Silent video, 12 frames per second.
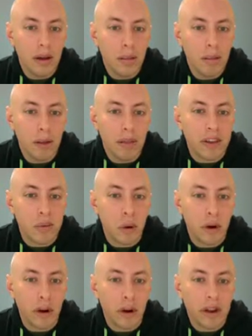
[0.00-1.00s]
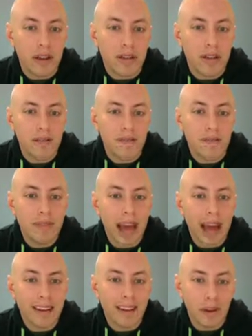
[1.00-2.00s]
But this word is
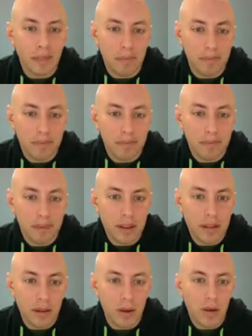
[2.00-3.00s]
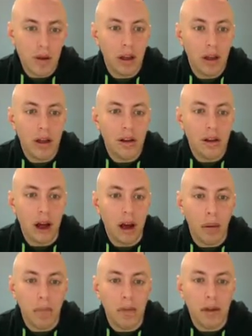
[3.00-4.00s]
atom. So
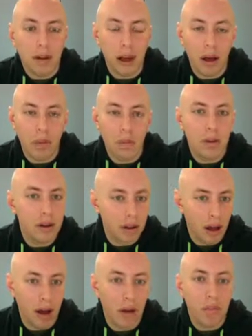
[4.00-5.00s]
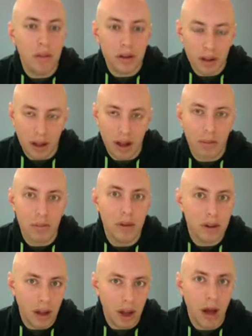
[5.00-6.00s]
tom, tum, tom, tum,
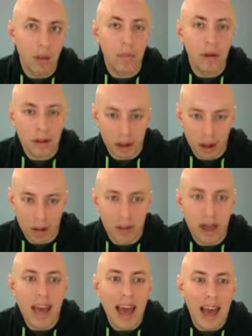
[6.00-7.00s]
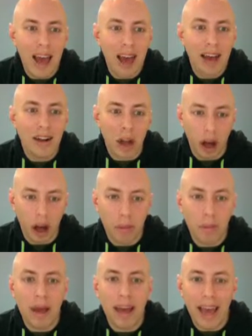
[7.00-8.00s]
tom, tum,
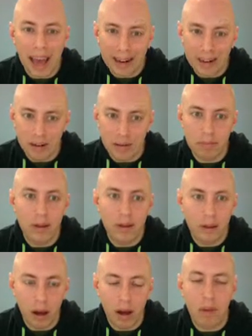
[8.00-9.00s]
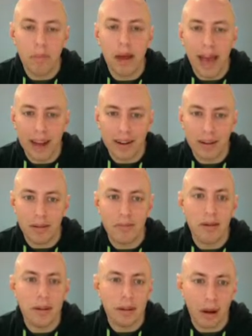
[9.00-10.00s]
tom, atom, tom, atom,
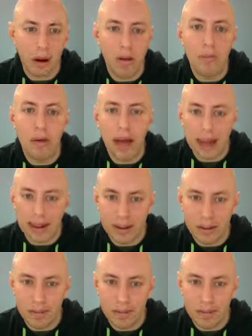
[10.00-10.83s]
tom, atom.